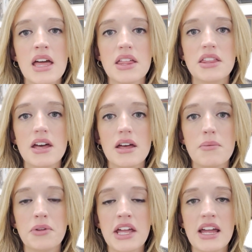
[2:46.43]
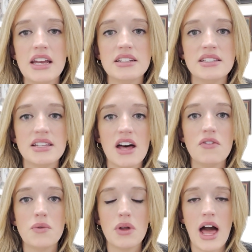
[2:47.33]
The plan
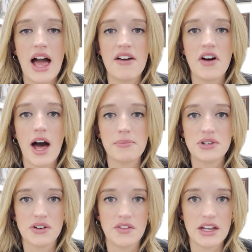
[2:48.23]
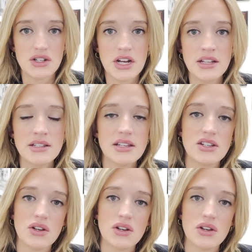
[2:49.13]
itself will have observations,